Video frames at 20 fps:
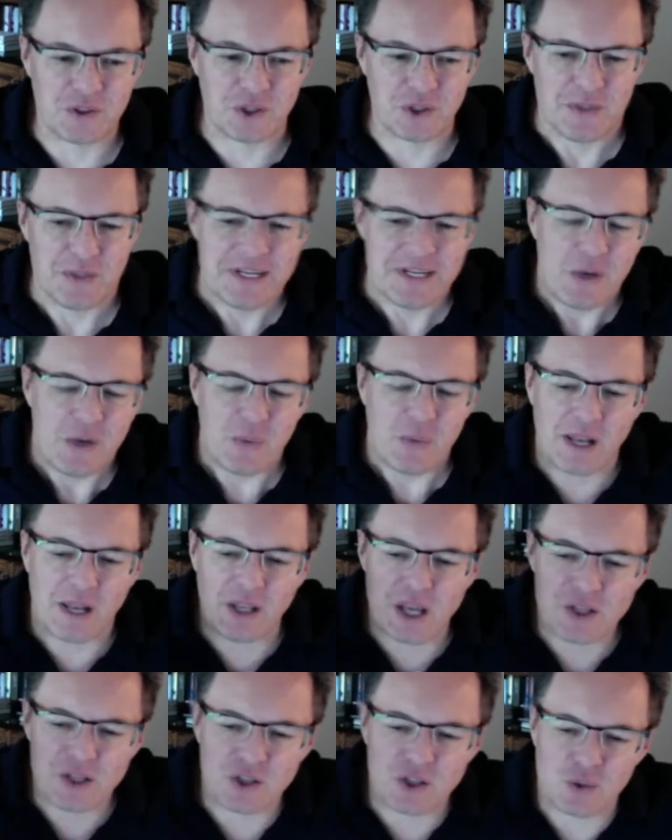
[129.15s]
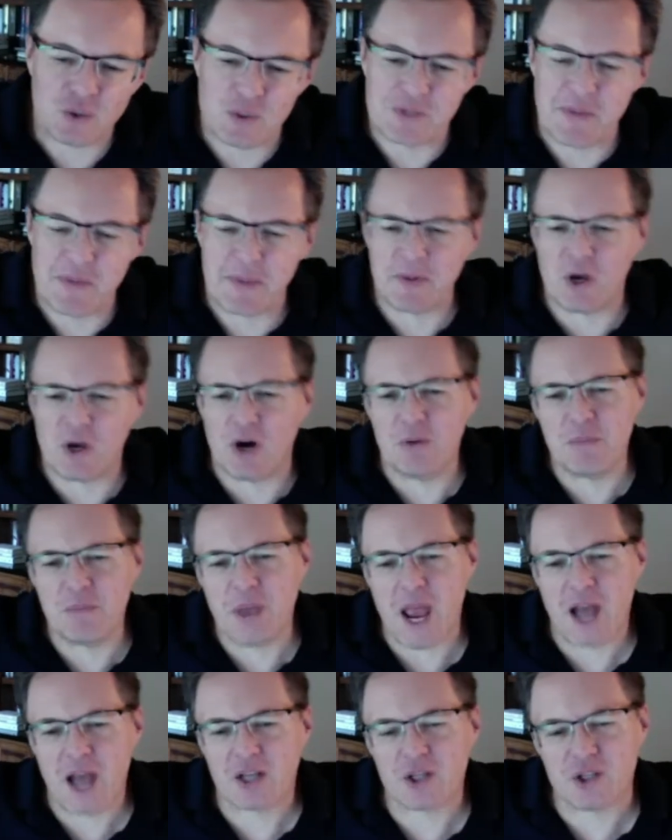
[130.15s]
So what I'd like to do is maybe
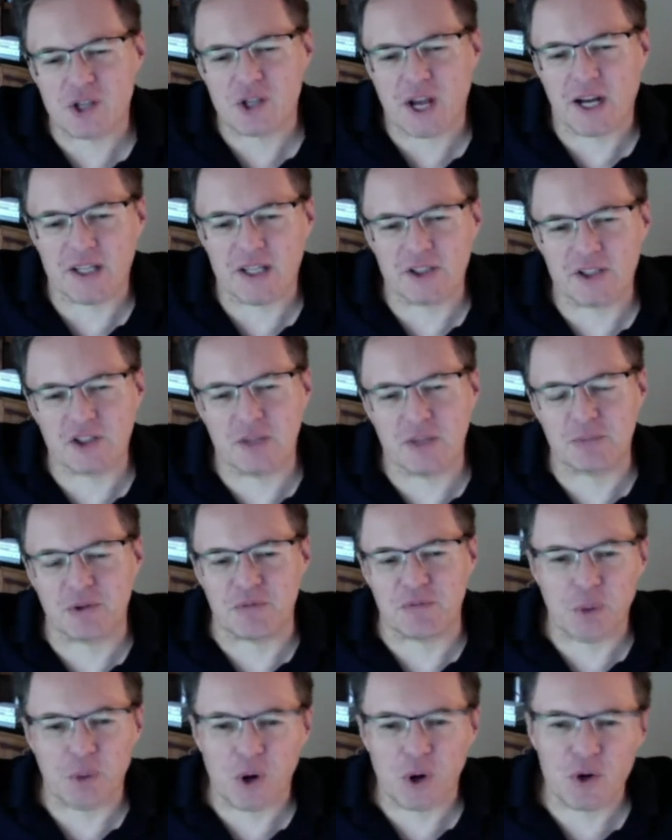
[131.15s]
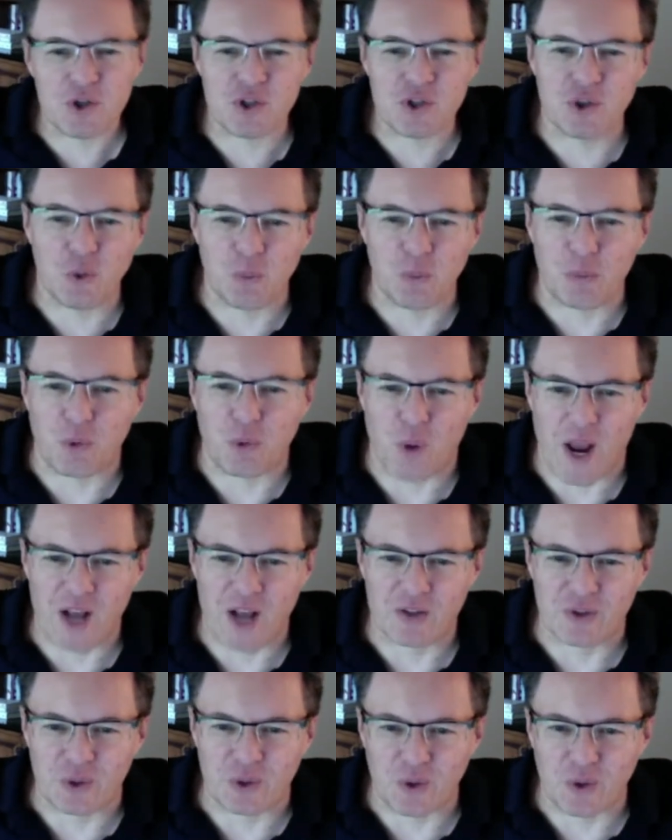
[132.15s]
unpack this concept of personal
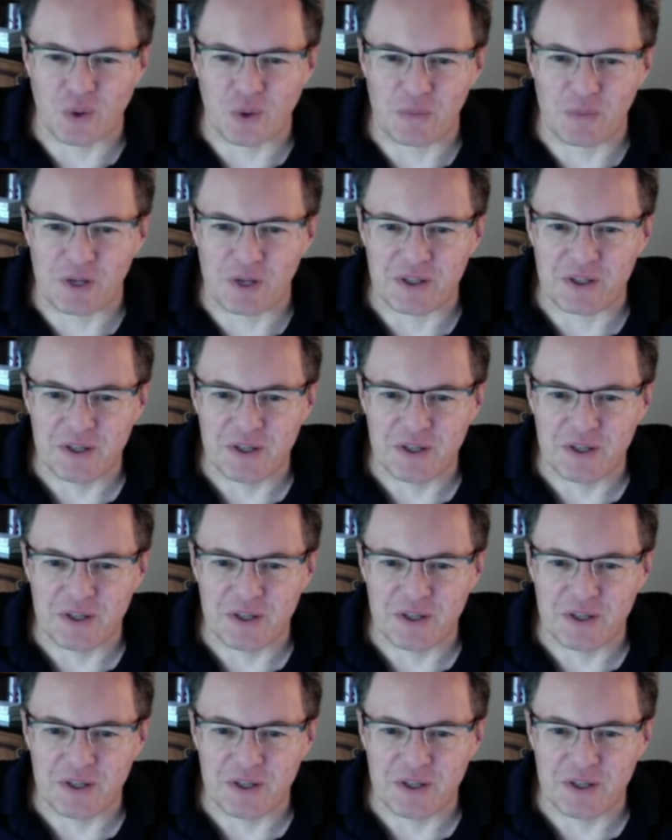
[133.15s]
brand a little bit.